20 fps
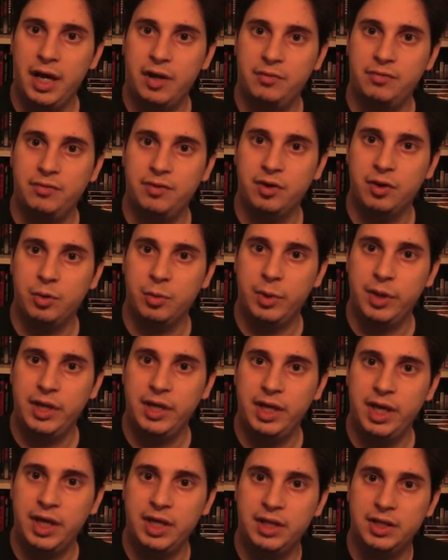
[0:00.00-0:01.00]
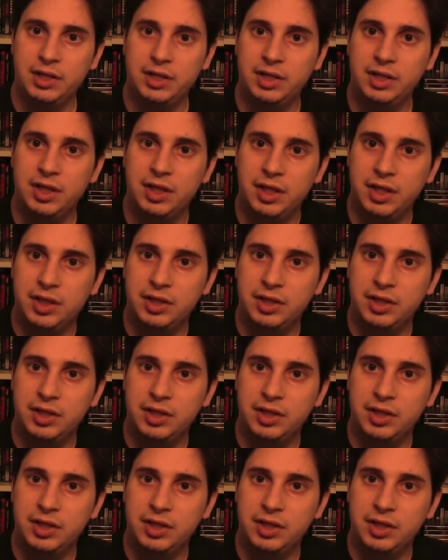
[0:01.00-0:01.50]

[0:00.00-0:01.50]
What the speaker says: for a weekend